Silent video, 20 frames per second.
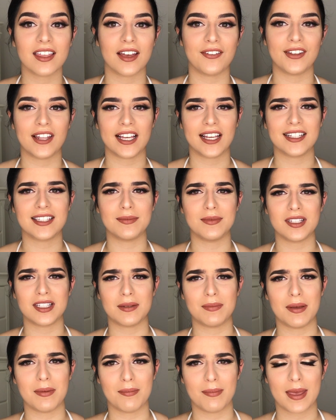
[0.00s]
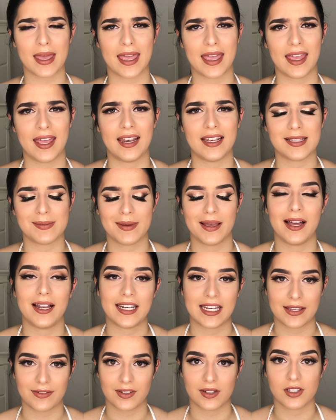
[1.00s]
I feel like it's just a bit bare and it's a bit
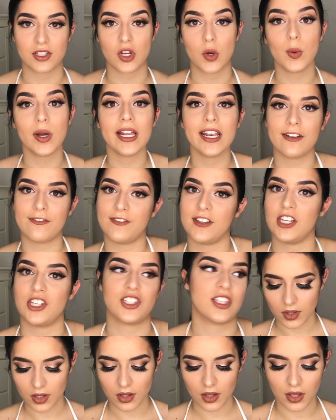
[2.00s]
uneven, so we're going to finish.